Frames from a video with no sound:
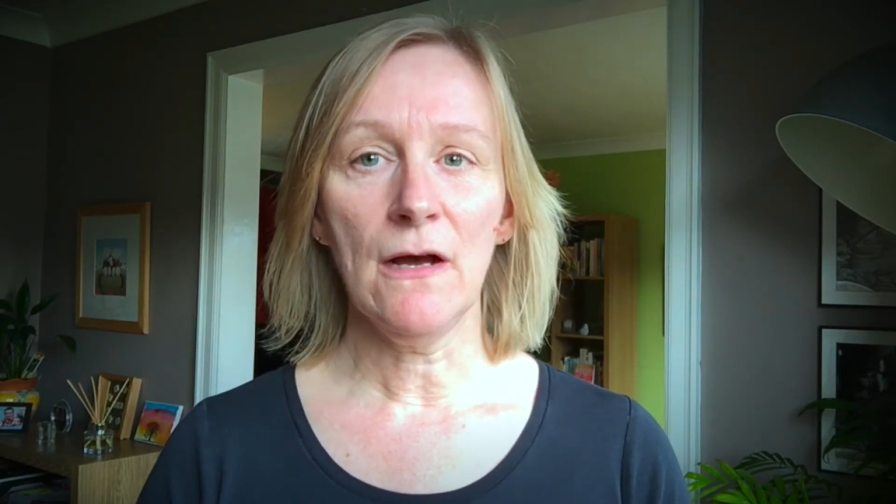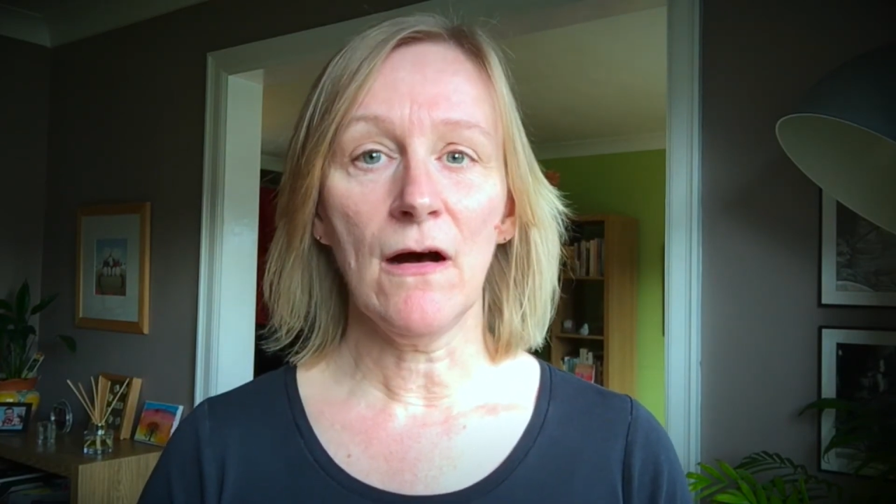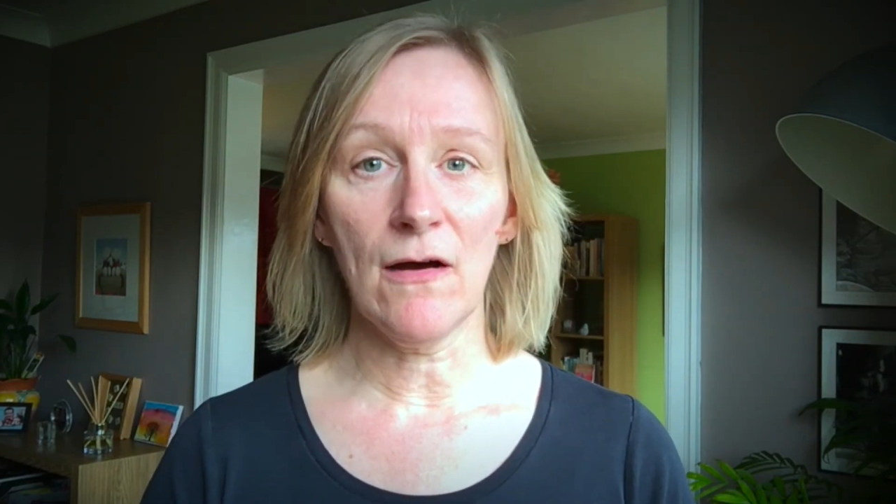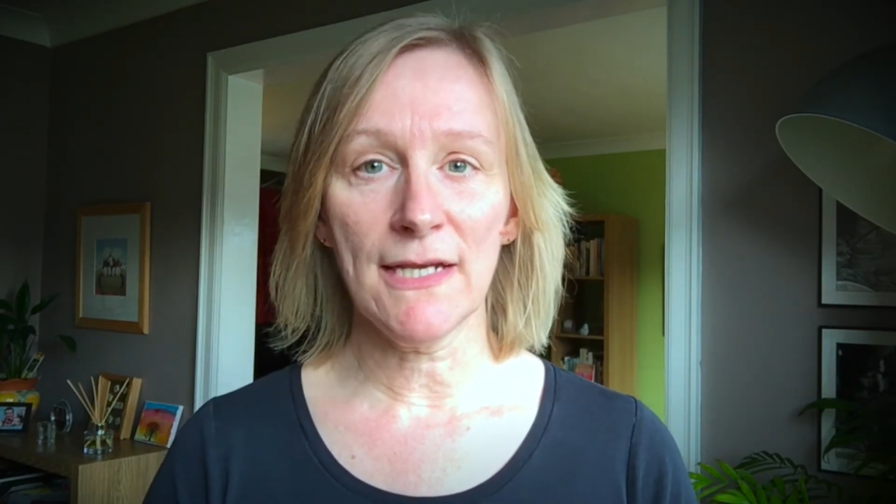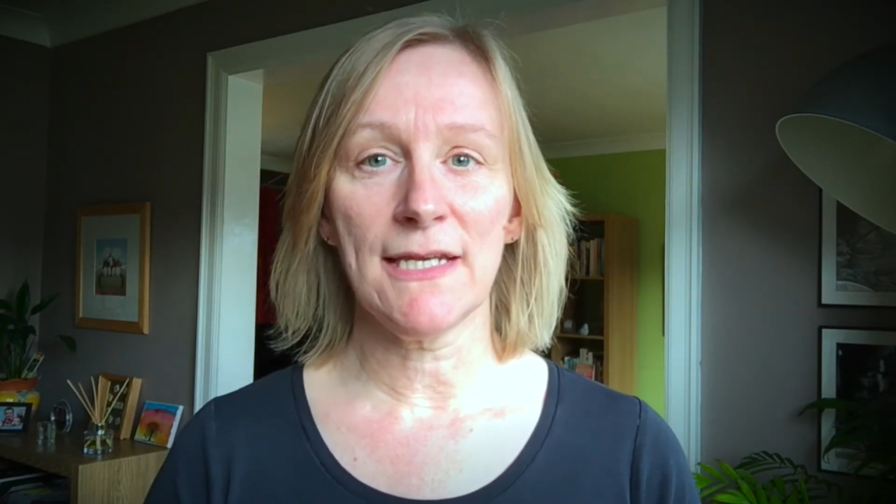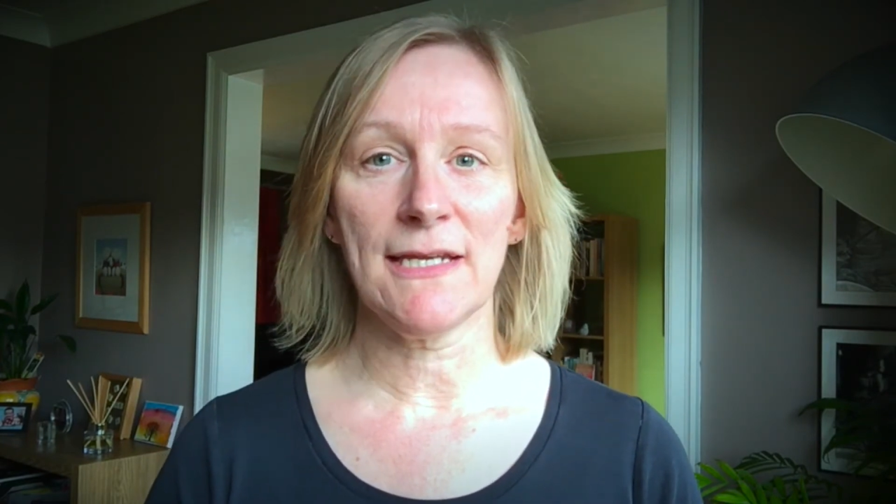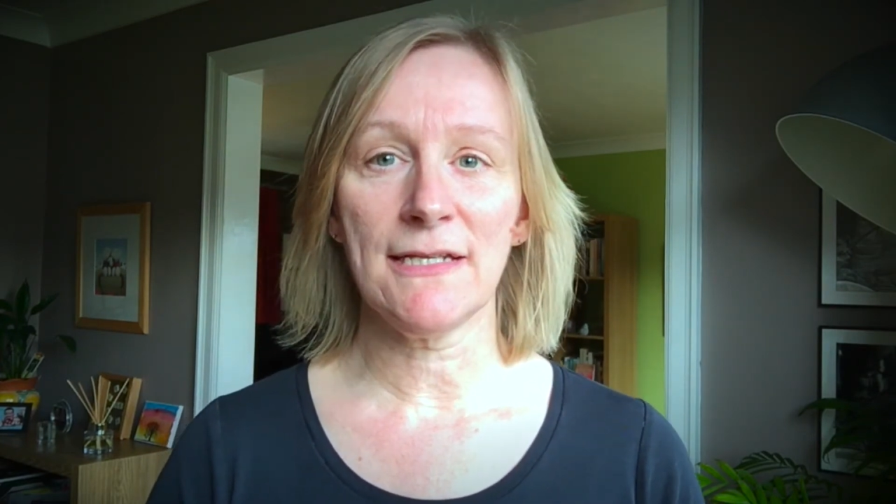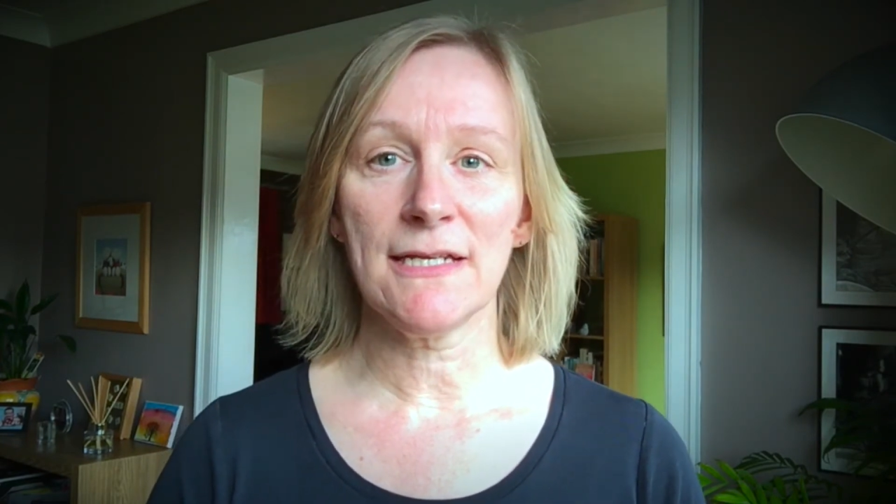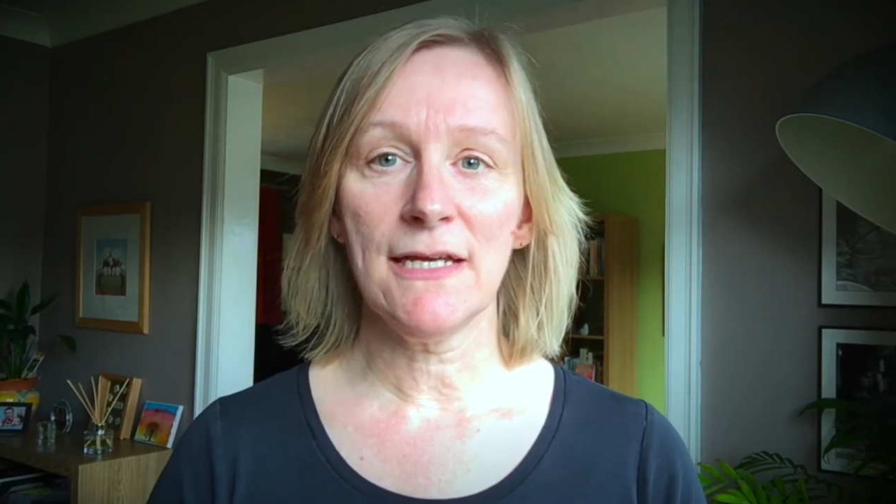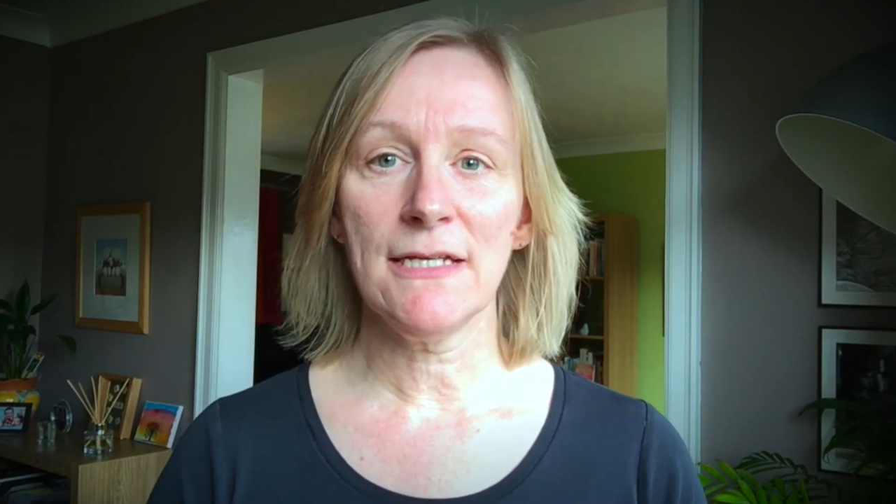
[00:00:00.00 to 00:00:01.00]
I
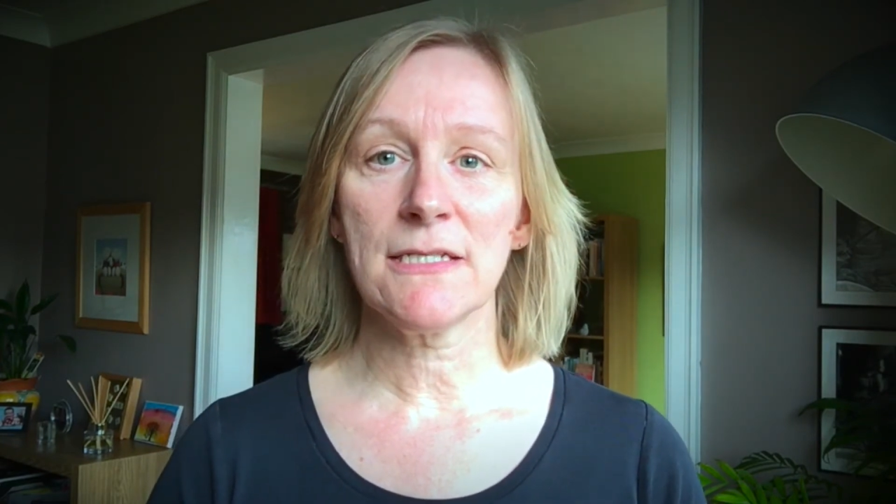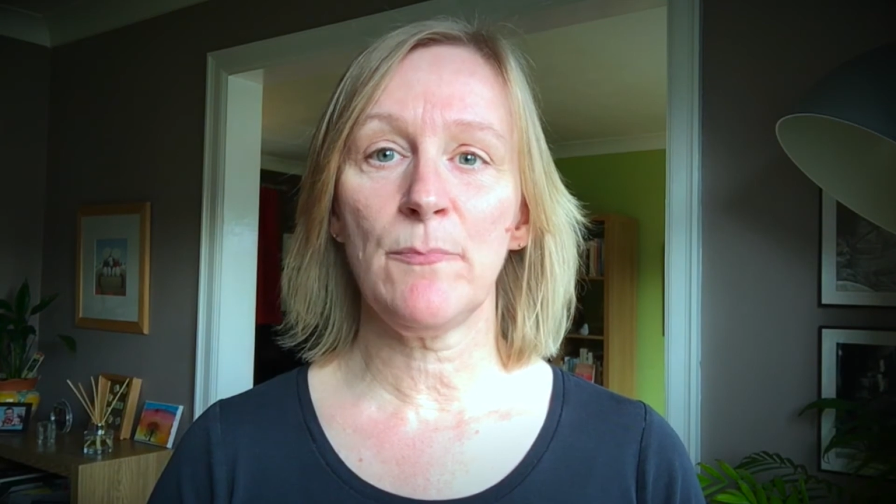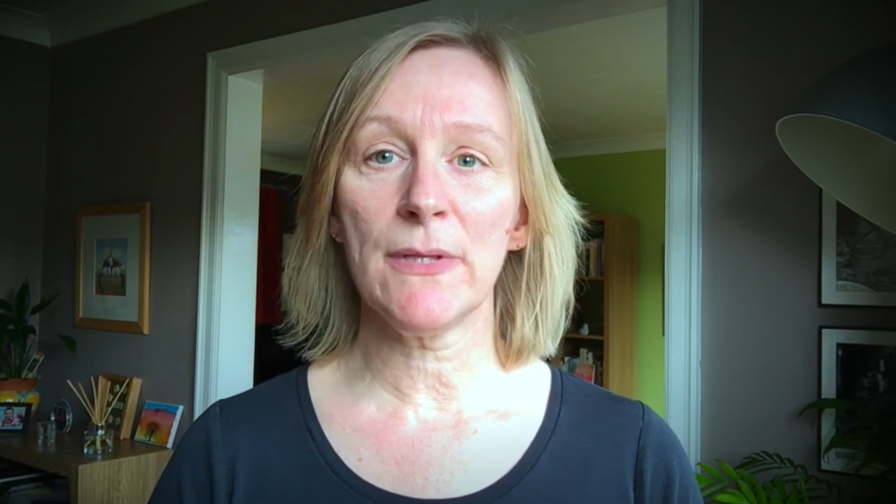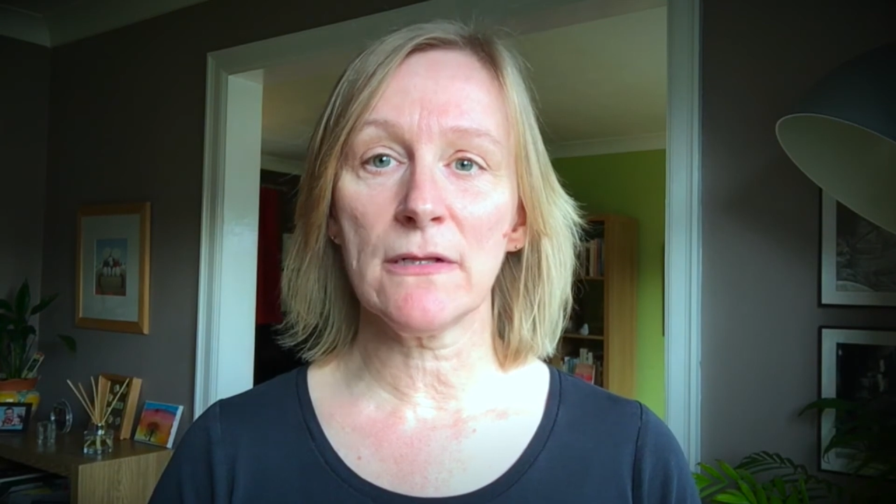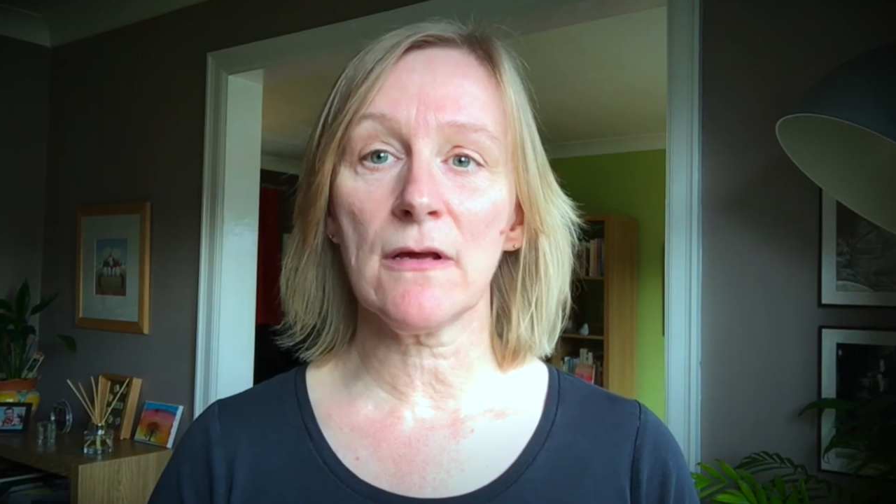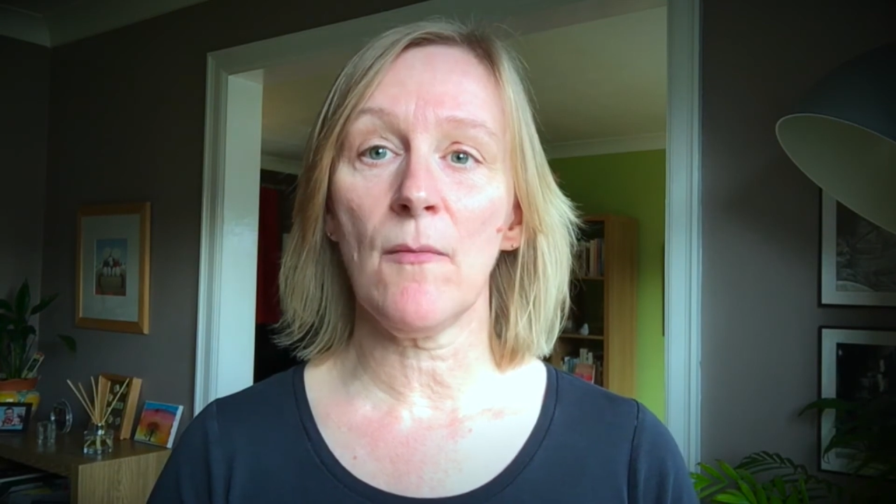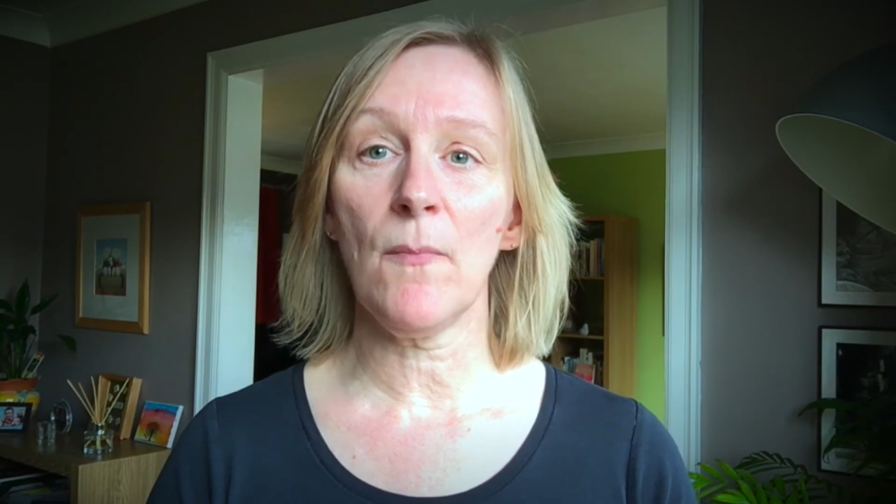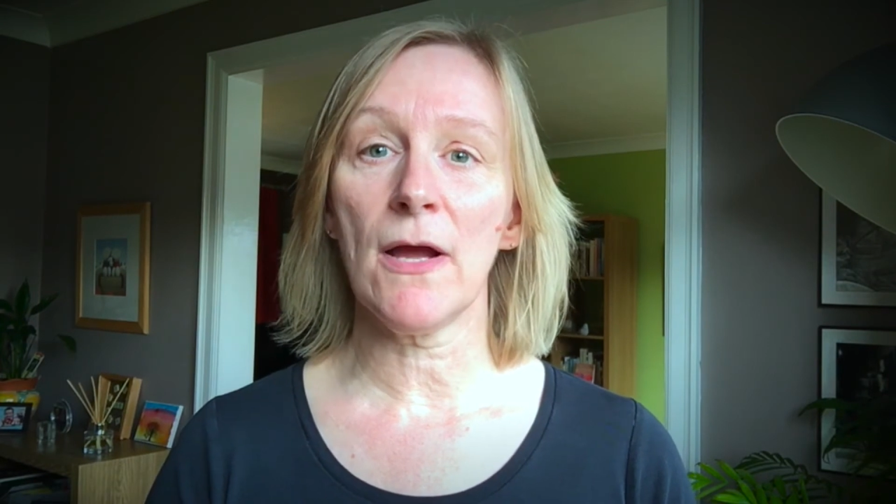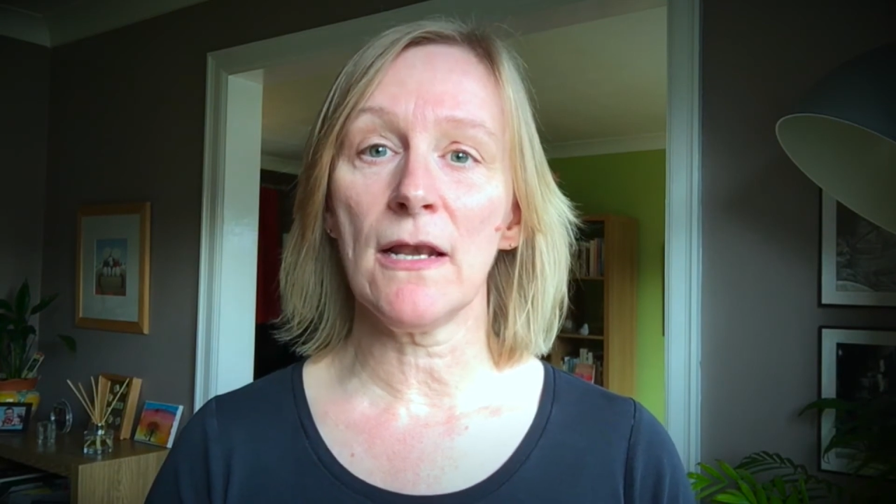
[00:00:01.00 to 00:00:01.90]
need to build up my